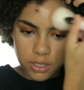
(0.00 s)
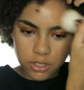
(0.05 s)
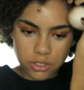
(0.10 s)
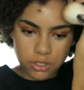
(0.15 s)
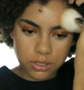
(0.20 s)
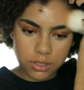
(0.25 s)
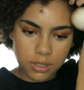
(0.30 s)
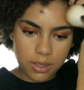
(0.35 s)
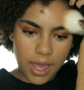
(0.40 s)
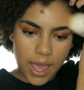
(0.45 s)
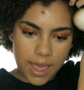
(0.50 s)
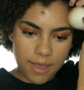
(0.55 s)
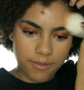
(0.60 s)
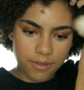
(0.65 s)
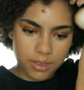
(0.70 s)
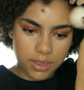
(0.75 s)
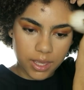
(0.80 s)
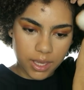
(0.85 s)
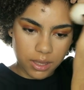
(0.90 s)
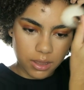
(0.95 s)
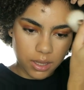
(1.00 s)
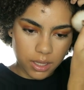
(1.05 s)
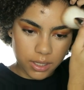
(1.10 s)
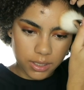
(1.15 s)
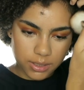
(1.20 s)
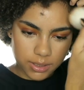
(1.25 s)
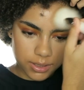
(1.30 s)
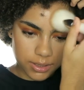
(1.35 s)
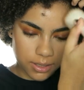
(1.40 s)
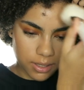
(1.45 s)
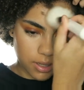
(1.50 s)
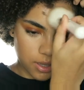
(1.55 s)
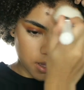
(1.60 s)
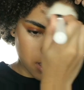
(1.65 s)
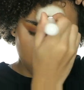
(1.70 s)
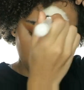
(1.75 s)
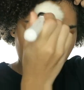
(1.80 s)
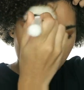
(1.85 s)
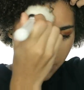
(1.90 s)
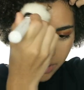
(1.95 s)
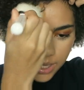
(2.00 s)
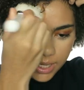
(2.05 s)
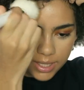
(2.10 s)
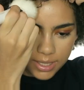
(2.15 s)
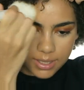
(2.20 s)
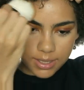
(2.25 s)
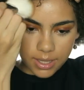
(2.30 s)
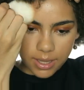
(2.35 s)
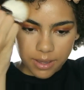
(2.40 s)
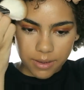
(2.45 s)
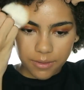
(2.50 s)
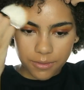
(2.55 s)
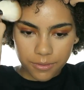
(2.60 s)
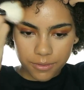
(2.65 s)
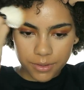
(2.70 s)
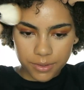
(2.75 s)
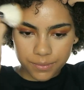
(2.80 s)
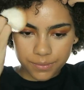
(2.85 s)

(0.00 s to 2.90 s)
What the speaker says: just so that everything looks cohesive